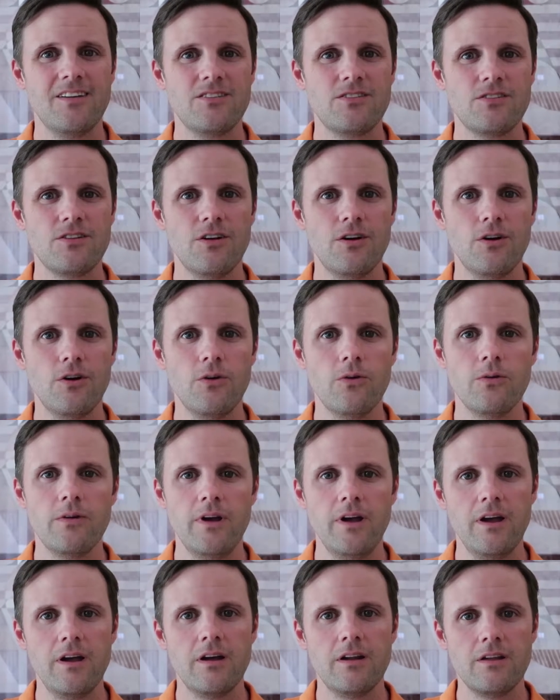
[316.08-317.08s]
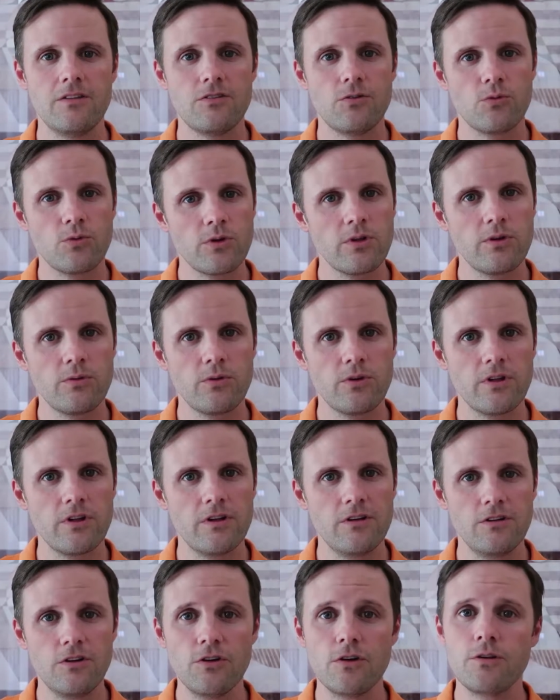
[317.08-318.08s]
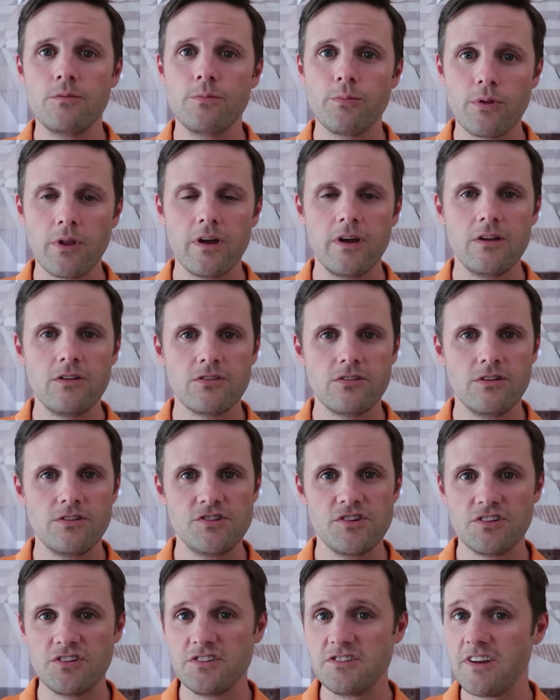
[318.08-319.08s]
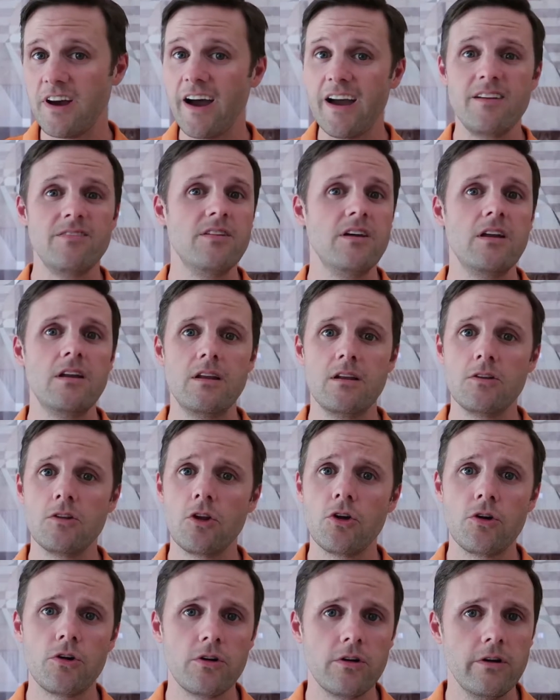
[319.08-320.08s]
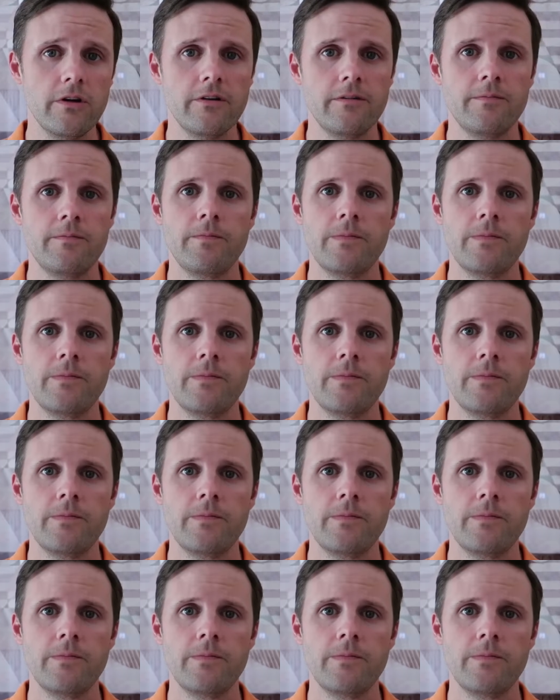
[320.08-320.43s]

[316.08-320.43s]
So, and it's a really, really good place to just dive in and learn.